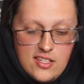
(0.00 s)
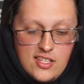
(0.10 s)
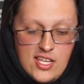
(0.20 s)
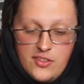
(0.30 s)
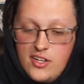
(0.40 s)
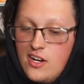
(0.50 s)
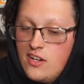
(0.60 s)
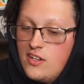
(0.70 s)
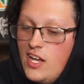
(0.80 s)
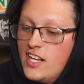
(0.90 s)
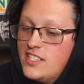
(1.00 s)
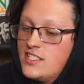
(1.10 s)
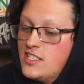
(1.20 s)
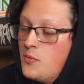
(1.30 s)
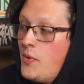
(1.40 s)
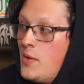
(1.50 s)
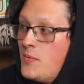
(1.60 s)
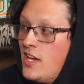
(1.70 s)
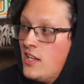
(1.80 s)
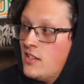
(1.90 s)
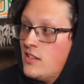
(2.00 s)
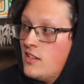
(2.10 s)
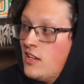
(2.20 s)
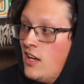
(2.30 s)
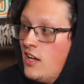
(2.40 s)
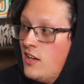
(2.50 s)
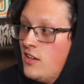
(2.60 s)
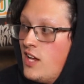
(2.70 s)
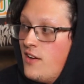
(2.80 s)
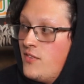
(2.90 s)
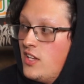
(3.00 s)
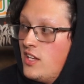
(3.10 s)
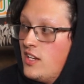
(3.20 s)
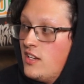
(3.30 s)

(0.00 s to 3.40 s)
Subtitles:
Down there. I guess it's like a Batman, not villain.